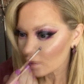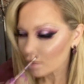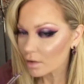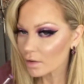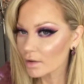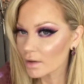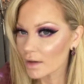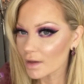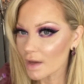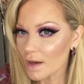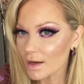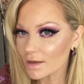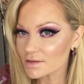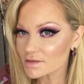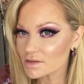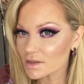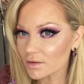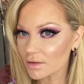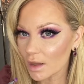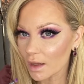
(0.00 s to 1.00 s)
Oh yeah,
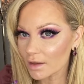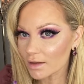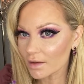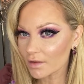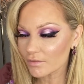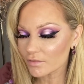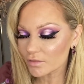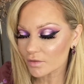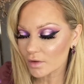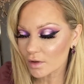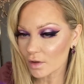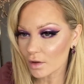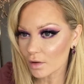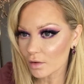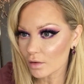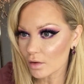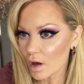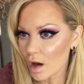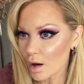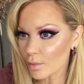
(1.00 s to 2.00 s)
see, that gives it a
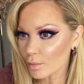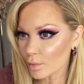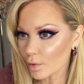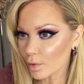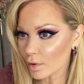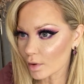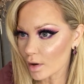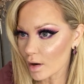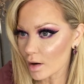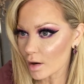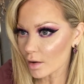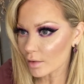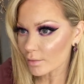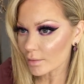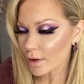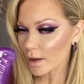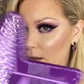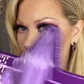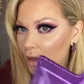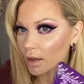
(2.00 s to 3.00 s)
lot more of
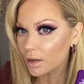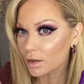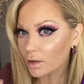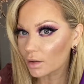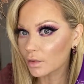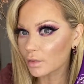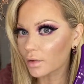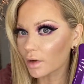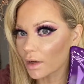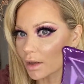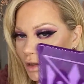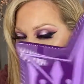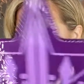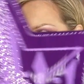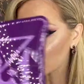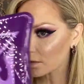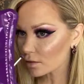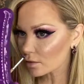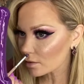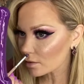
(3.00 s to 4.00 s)
a gradient.